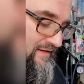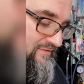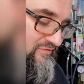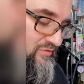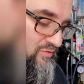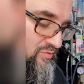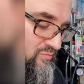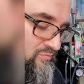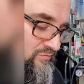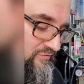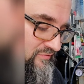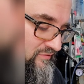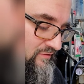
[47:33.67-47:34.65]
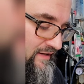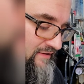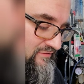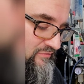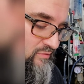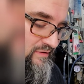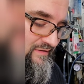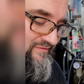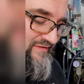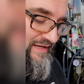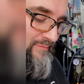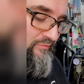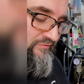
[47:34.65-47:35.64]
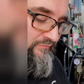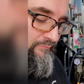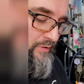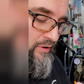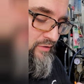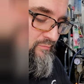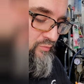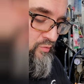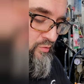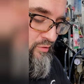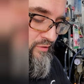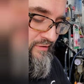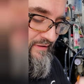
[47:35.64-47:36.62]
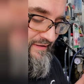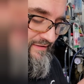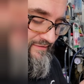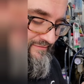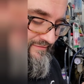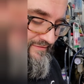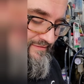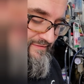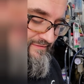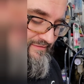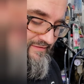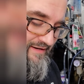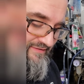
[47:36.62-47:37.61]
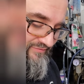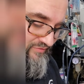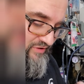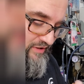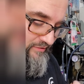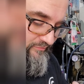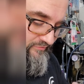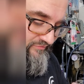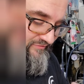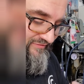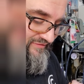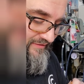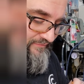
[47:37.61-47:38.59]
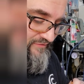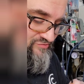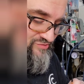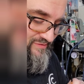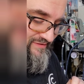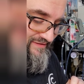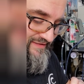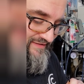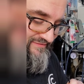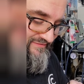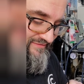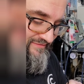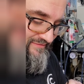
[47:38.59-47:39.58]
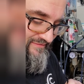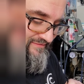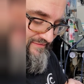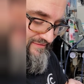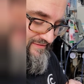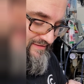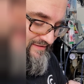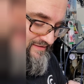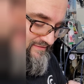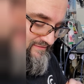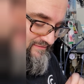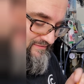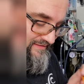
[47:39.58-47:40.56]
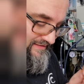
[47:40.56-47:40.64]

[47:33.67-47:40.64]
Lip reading: and so there's lots of great examples of barn board and the kinds of colors and stuff that you can get in